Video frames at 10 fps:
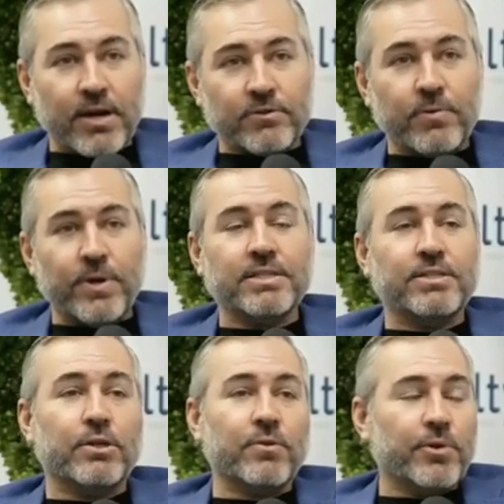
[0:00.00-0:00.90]
they will have to wait
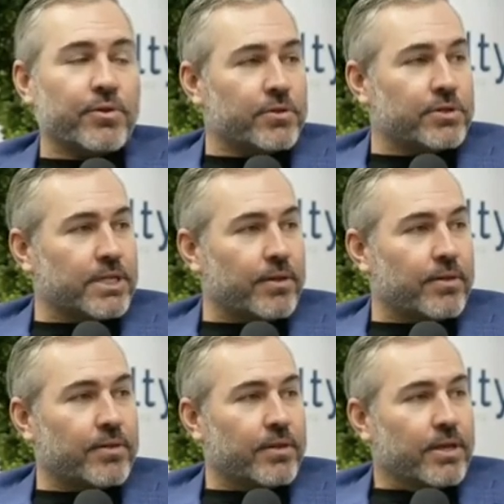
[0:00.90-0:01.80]
until November
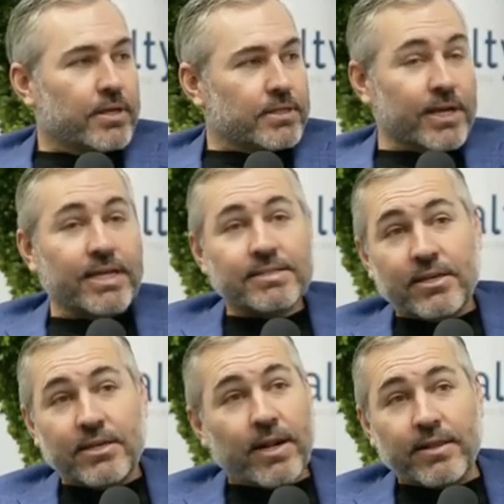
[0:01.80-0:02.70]
13th. So I guess
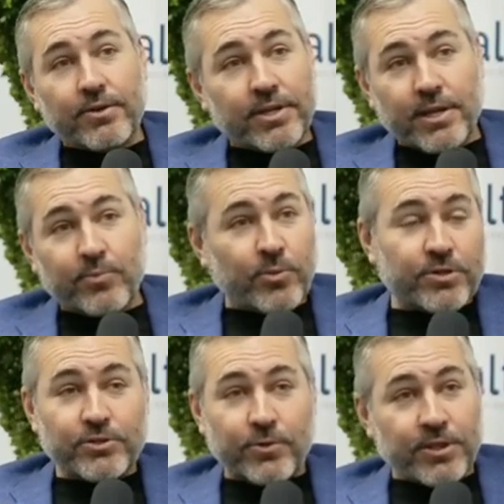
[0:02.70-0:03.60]
theoretically you could get
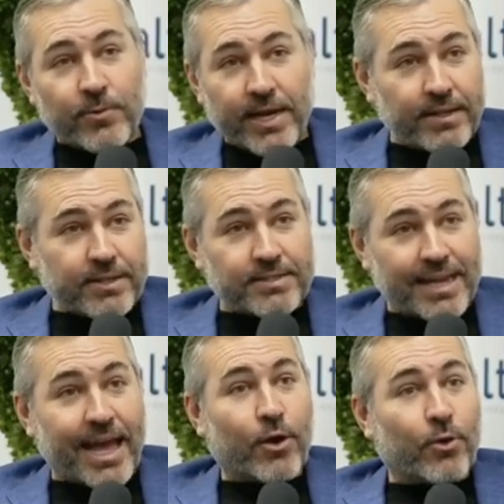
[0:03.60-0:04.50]
people to join the waiting
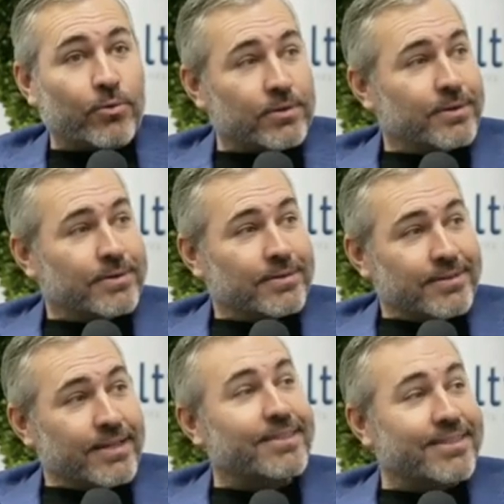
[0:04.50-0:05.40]
list now,
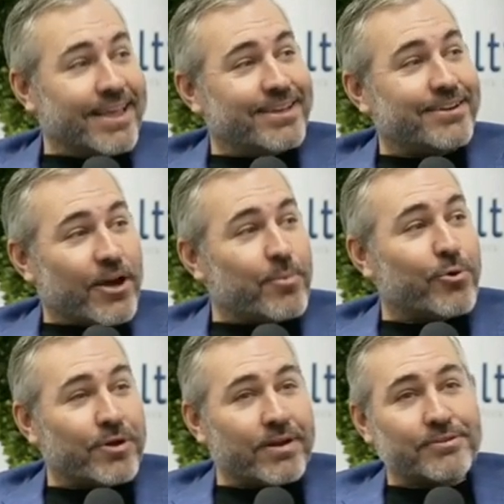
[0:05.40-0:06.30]
and then they could
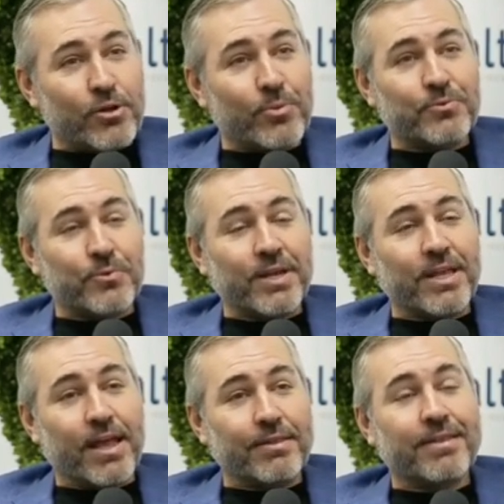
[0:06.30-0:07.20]
onboard on October
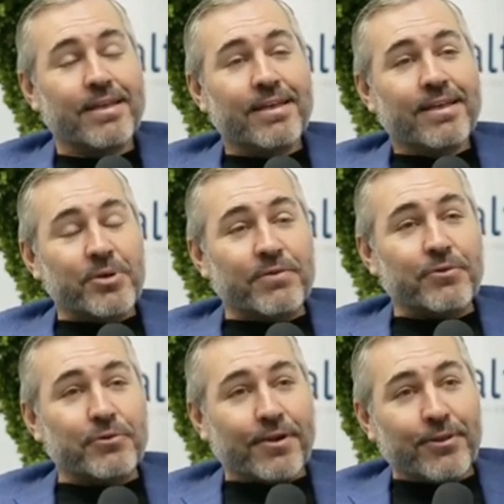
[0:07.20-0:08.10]
28th. Yeah. But
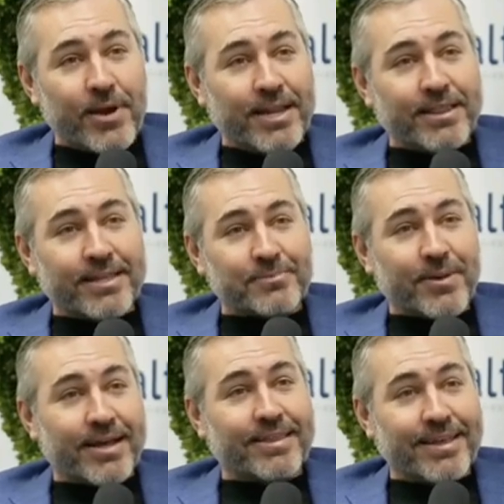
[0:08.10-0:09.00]
if they're not on the waiting
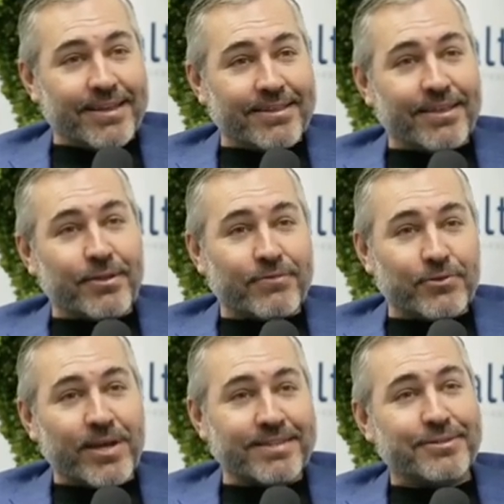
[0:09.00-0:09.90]
list by then, they'll have
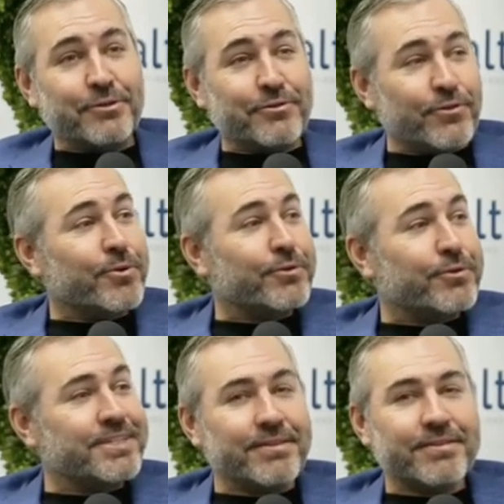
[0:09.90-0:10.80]
to wait until November
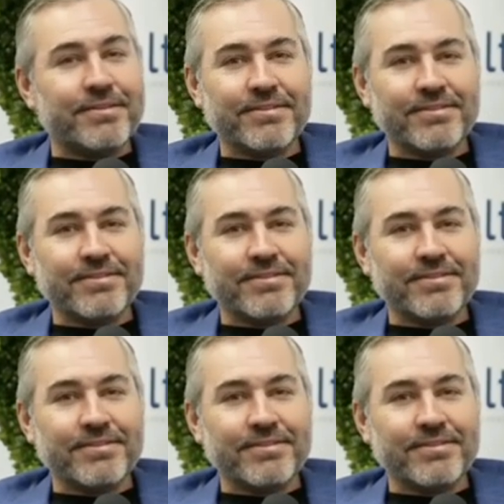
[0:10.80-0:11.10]
13th.